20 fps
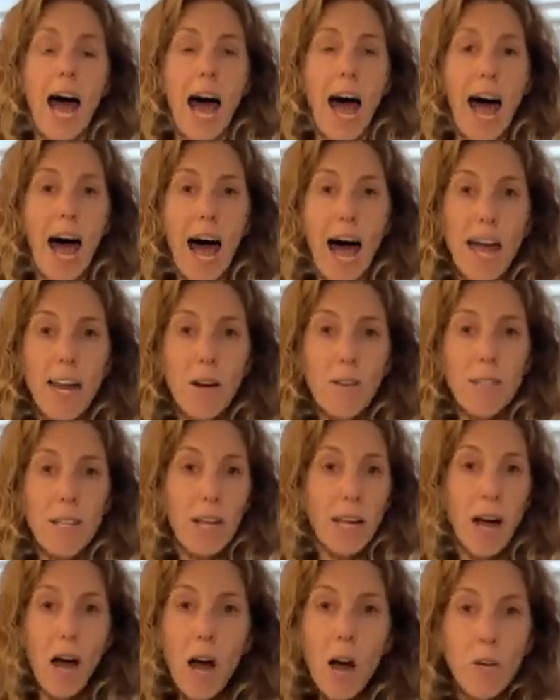And I was
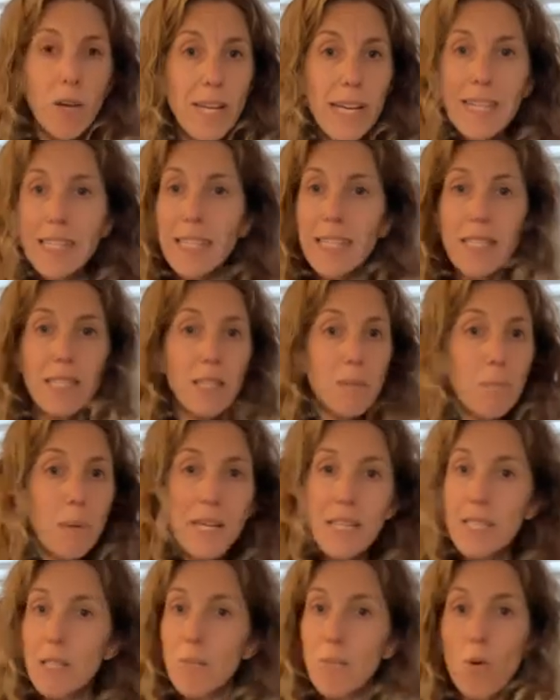like, I need to
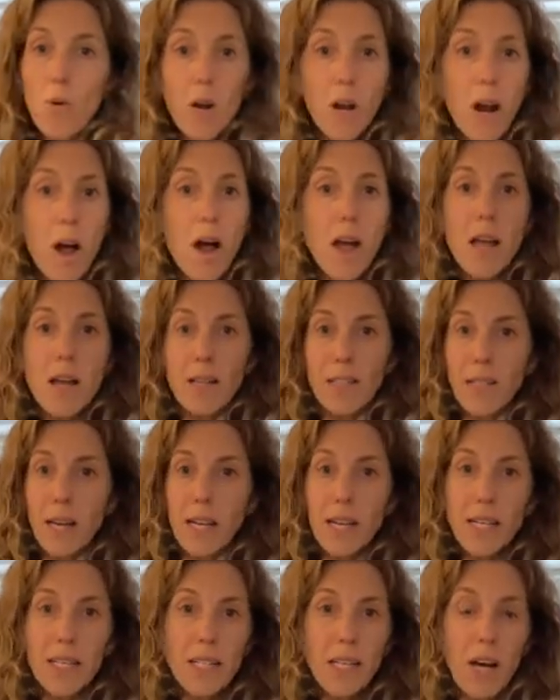speak to more clients. I
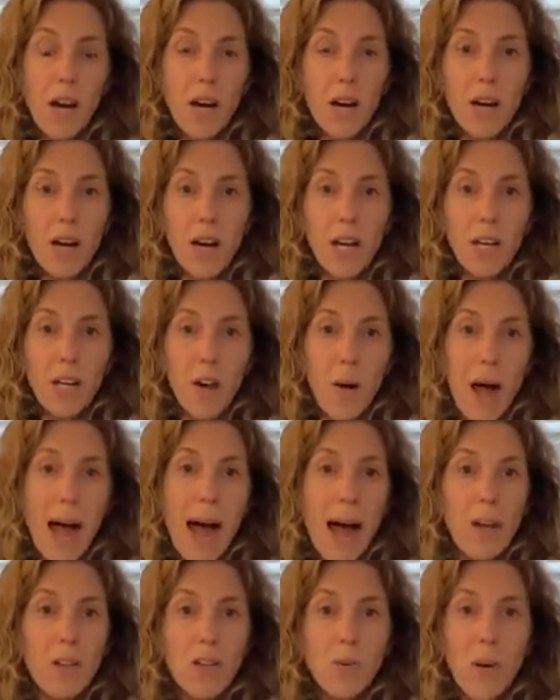need to kind of like, you know,
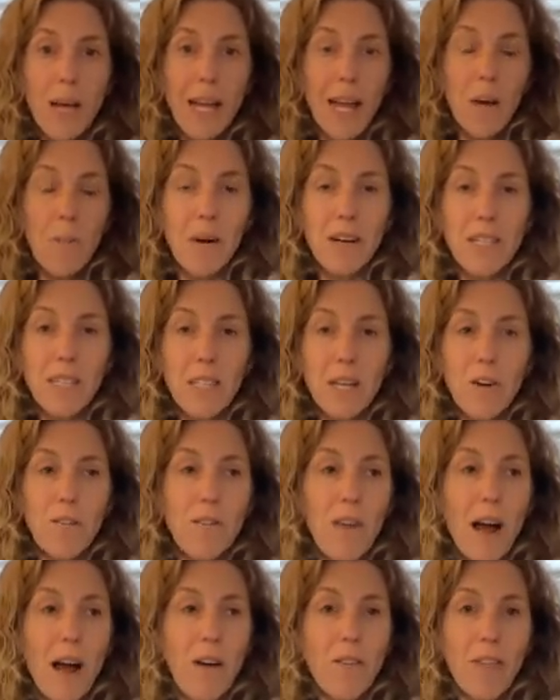how do I get myself
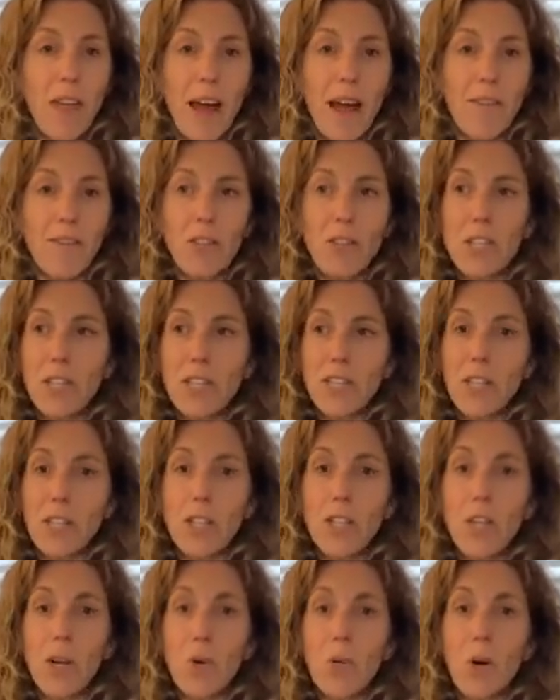out there? And she said,
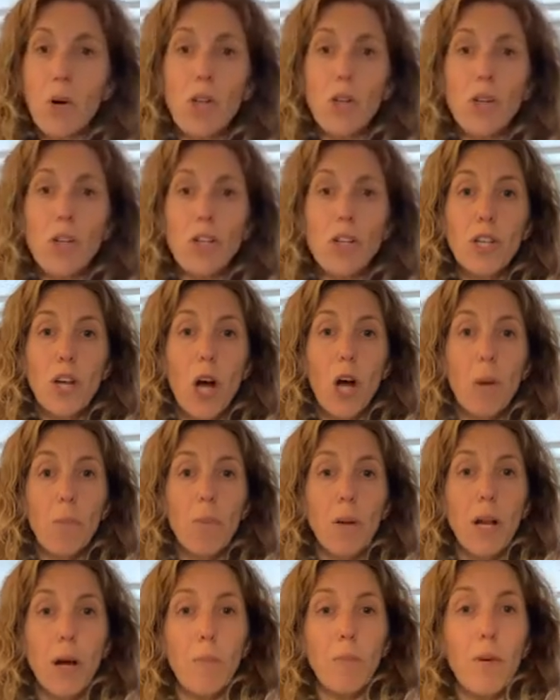you know what, you should
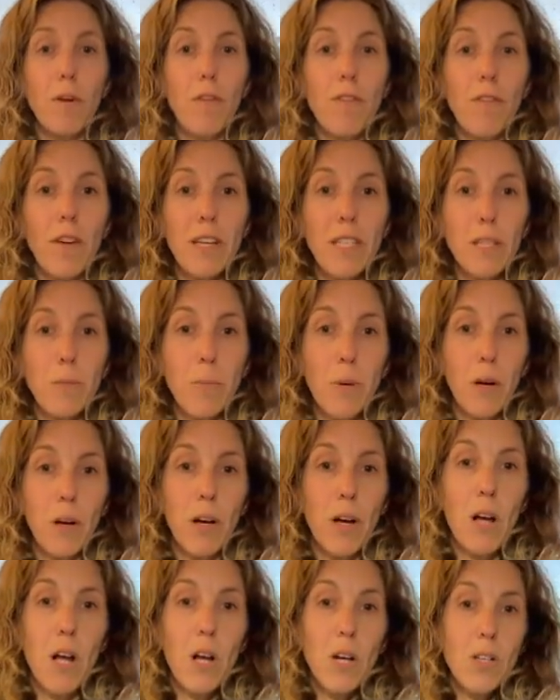open up your Facebook.
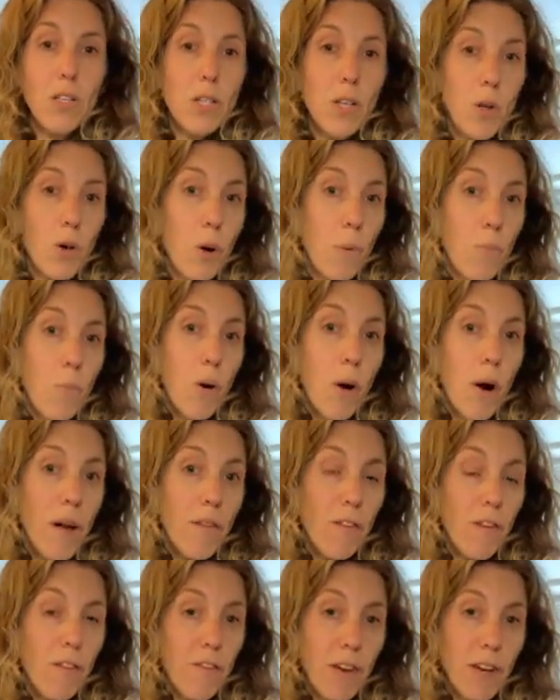So your
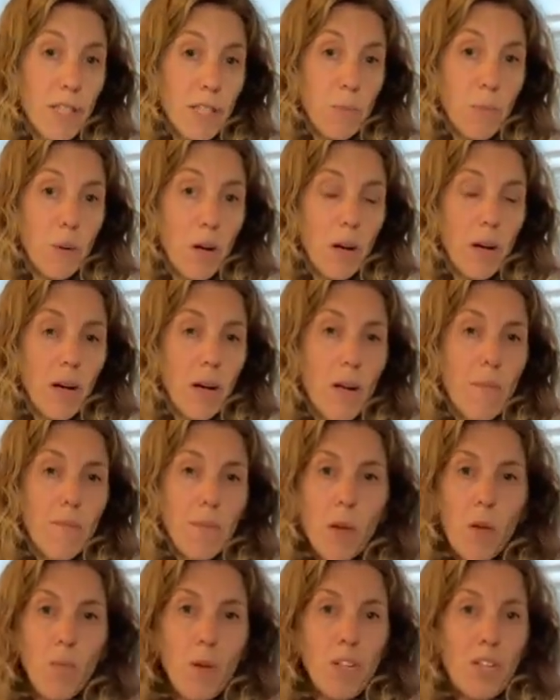private Facebook,
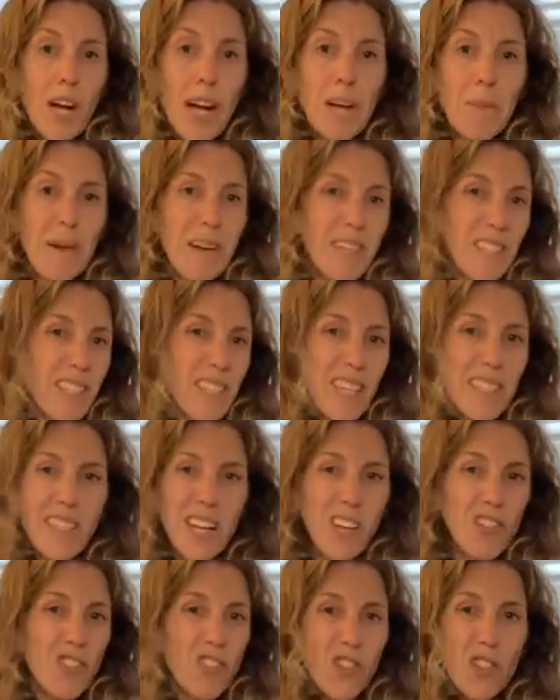which I had about
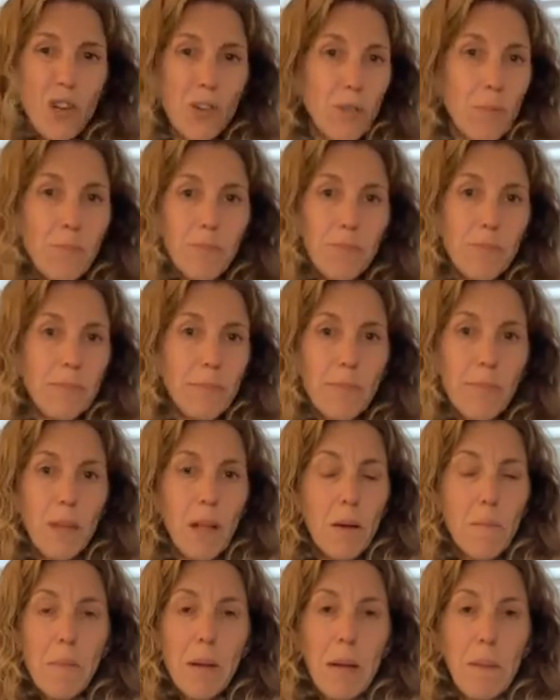600 odd
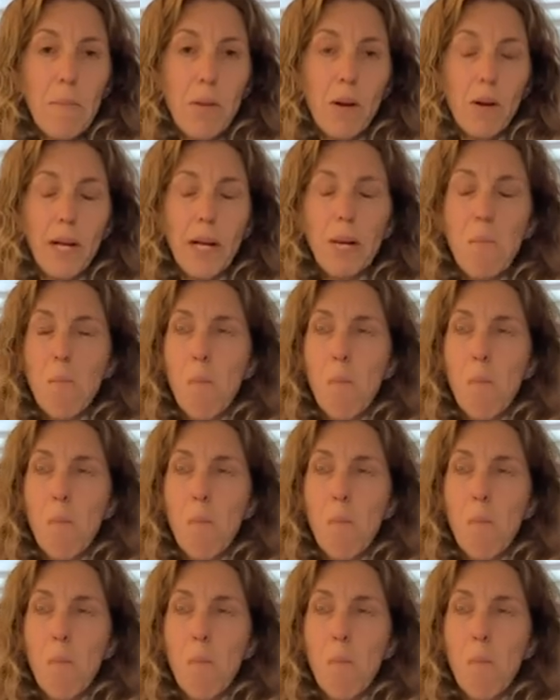people on it,